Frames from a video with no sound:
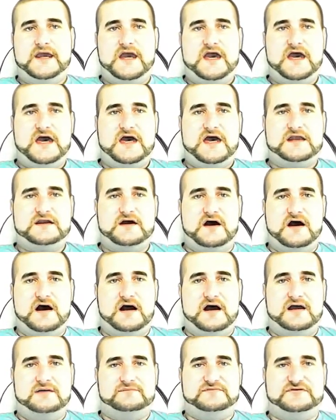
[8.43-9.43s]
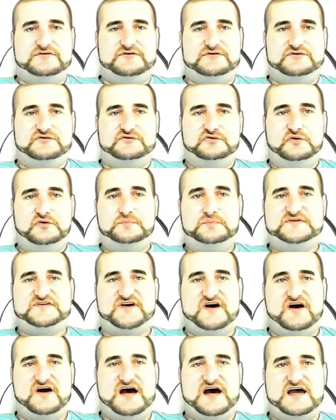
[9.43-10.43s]
and I'm super
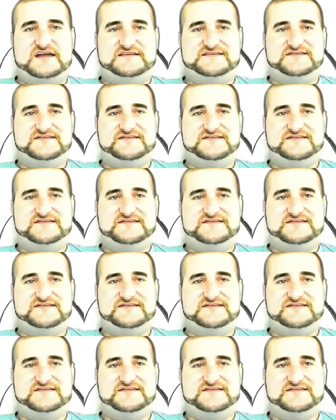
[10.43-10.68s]
tired,